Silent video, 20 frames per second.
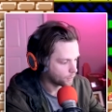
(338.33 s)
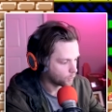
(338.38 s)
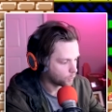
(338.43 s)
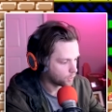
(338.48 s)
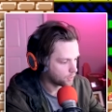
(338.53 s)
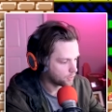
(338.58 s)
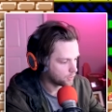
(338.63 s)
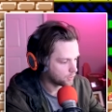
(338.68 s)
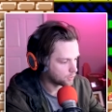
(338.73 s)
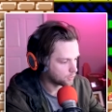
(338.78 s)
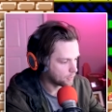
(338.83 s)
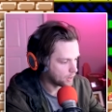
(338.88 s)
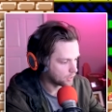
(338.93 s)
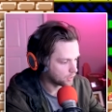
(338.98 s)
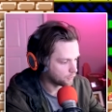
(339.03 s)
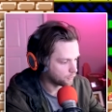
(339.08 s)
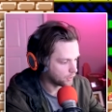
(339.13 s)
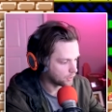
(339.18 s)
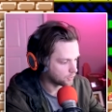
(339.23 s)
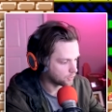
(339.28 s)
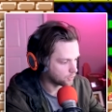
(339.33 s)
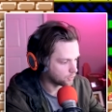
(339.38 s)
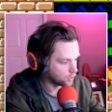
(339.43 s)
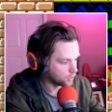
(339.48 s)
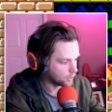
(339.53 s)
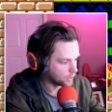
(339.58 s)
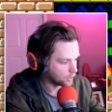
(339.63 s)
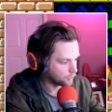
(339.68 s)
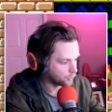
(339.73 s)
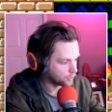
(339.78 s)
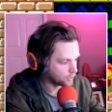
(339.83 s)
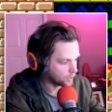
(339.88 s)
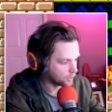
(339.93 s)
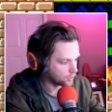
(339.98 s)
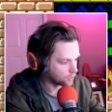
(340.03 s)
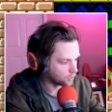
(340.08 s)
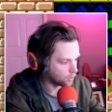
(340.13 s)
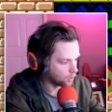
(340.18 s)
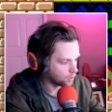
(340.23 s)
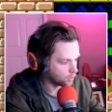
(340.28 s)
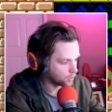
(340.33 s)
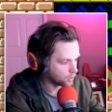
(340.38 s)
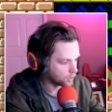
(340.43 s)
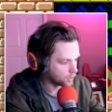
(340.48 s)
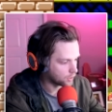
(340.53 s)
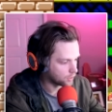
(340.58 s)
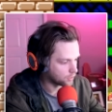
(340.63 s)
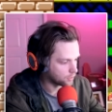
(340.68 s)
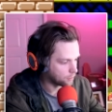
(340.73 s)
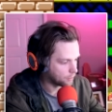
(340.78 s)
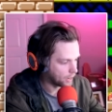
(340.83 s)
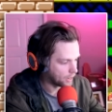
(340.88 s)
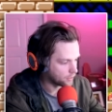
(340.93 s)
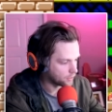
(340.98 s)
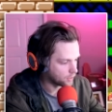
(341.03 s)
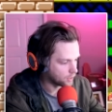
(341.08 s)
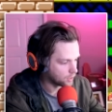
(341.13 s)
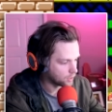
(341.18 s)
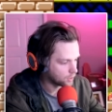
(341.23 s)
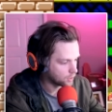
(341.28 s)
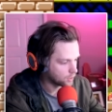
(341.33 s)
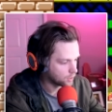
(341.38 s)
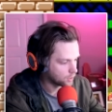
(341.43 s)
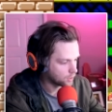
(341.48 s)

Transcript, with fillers: What are these smiley faces doing? If it takes longer, it's a bad thing.